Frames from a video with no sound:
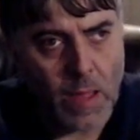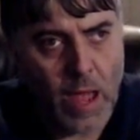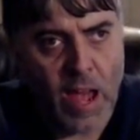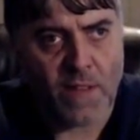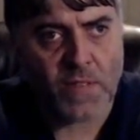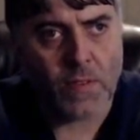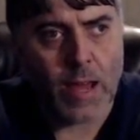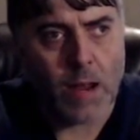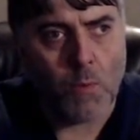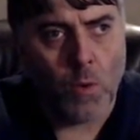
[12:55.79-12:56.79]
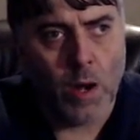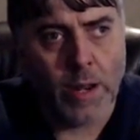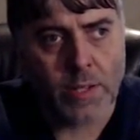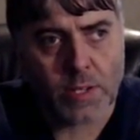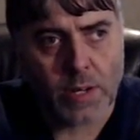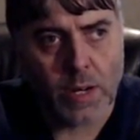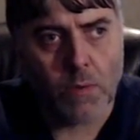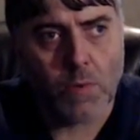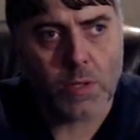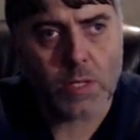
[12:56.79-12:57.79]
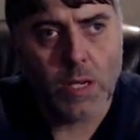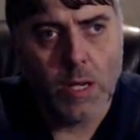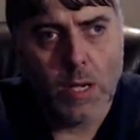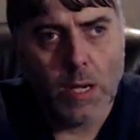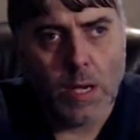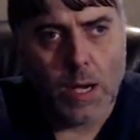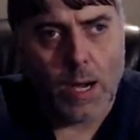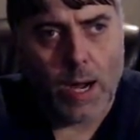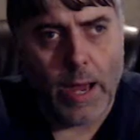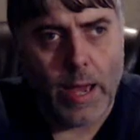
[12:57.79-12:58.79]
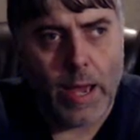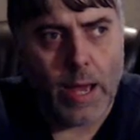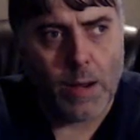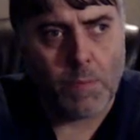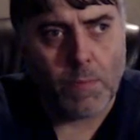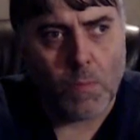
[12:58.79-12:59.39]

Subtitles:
after that. One incident was I had